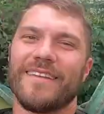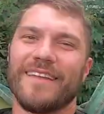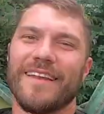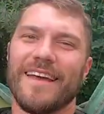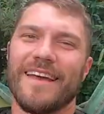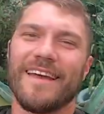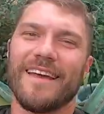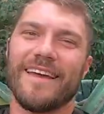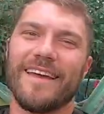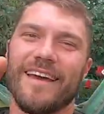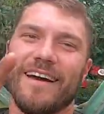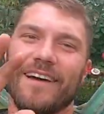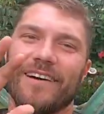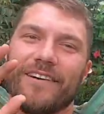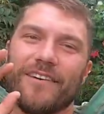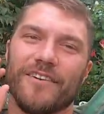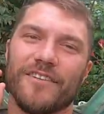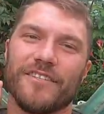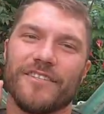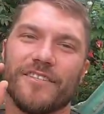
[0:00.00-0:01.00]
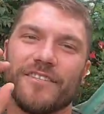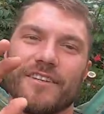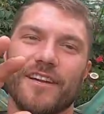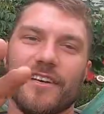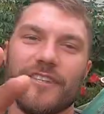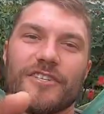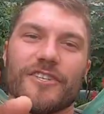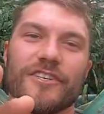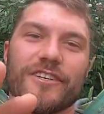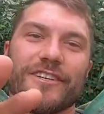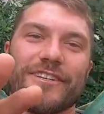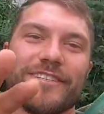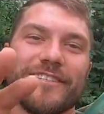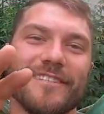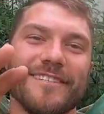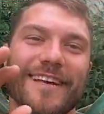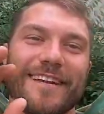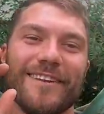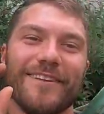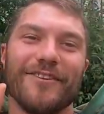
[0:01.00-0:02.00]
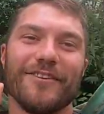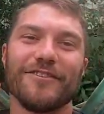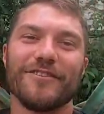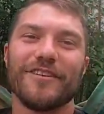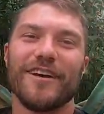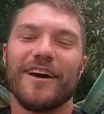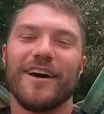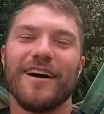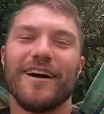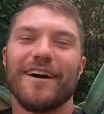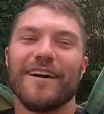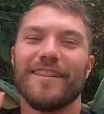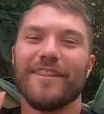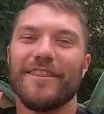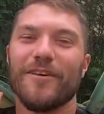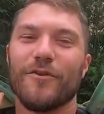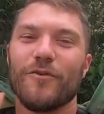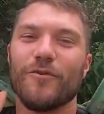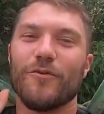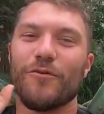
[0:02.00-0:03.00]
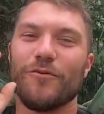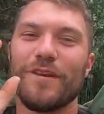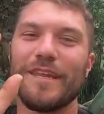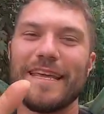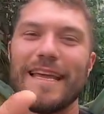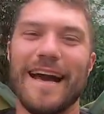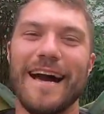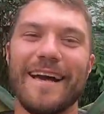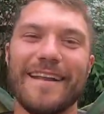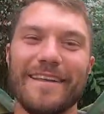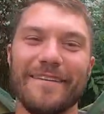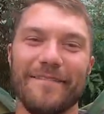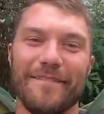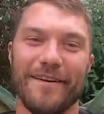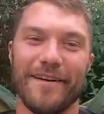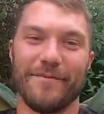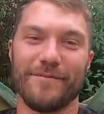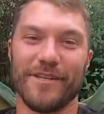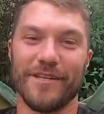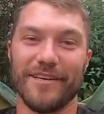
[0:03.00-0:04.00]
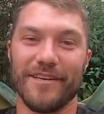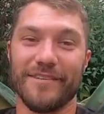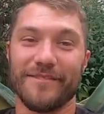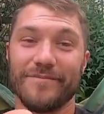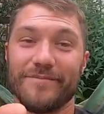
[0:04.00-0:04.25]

Today, our discussion centers on the Hunyadi family.